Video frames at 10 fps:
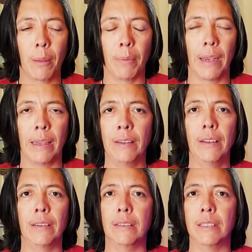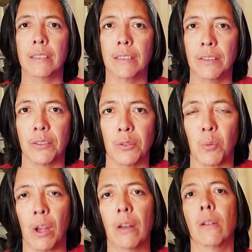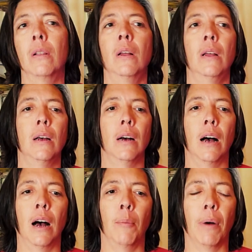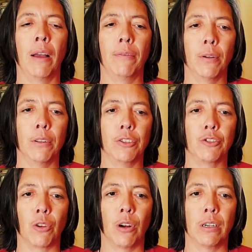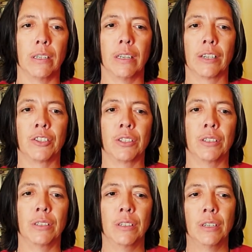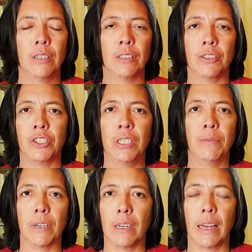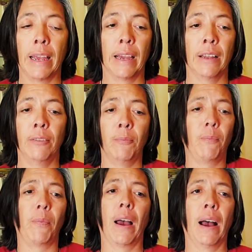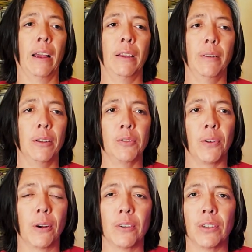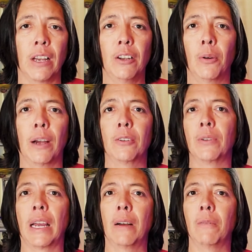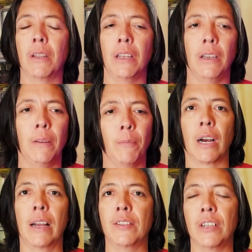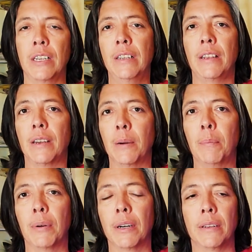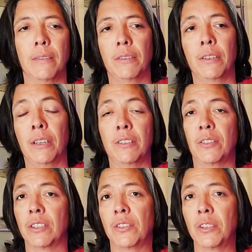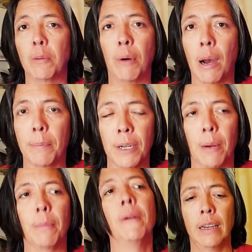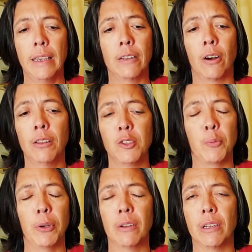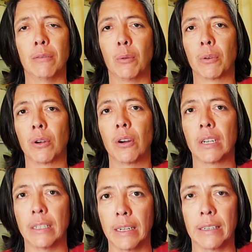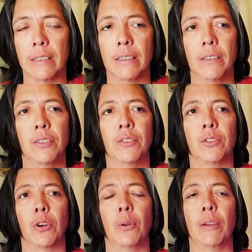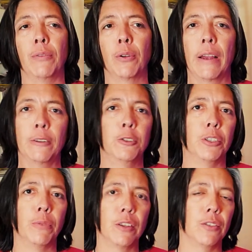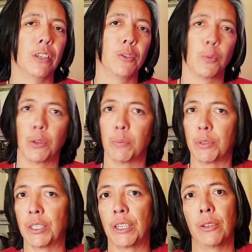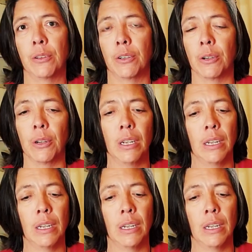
Indian deities as well. I feel a strong connection to Shiva. And as far as I know, I don't have any ties to India, but it's still popped up. Again, on the spirit level, we're all connected. So if your energy resonates with a particular